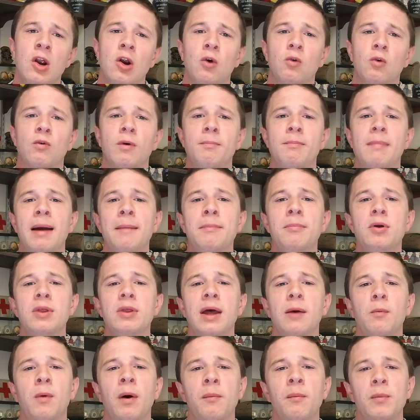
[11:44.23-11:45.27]
remember
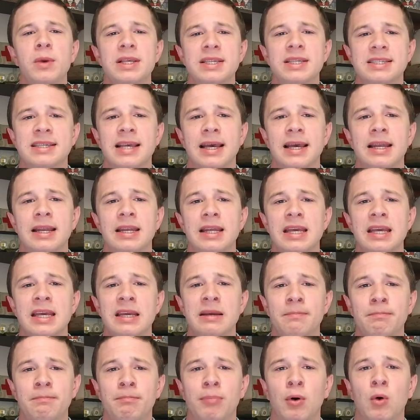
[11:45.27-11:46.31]
that when we said
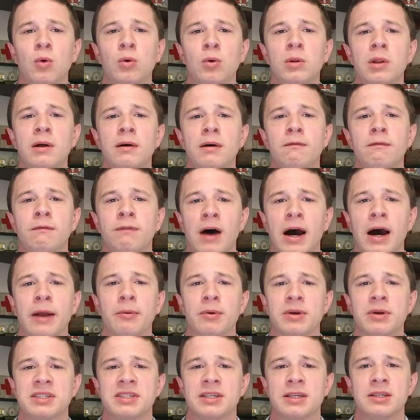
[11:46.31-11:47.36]
Ebola
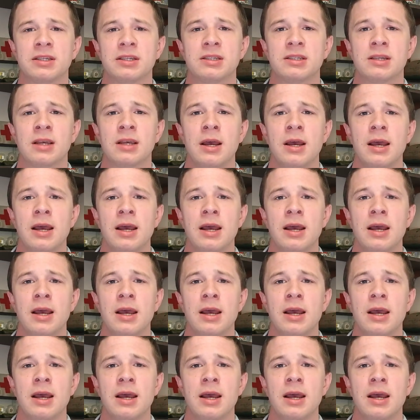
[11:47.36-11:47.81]
viruses